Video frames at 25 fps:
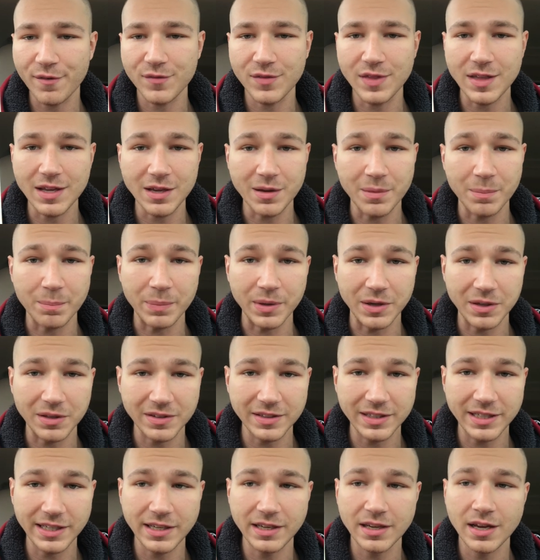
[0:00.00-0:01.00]
the
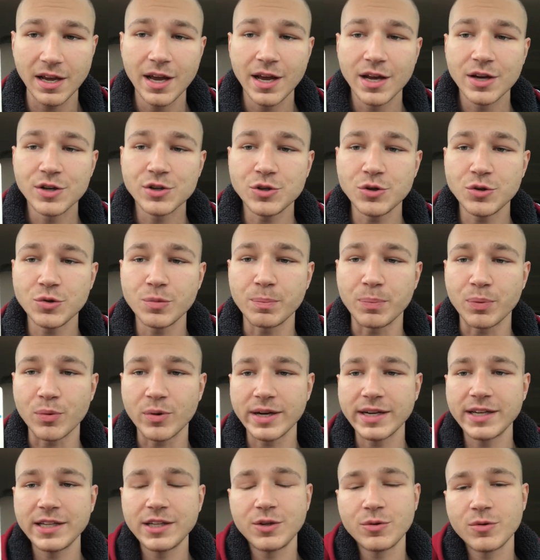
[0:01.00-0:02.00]
ability to
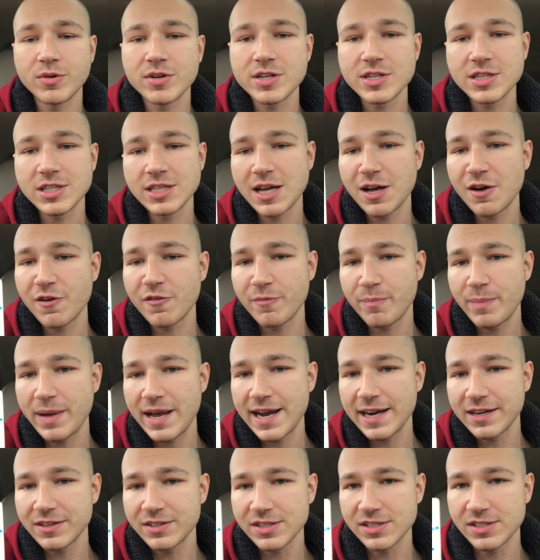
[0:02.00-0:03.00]
bring yourself
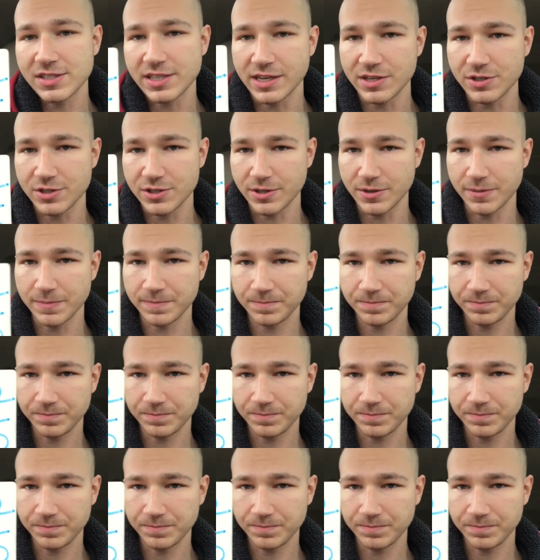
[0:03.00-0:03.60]
back to center.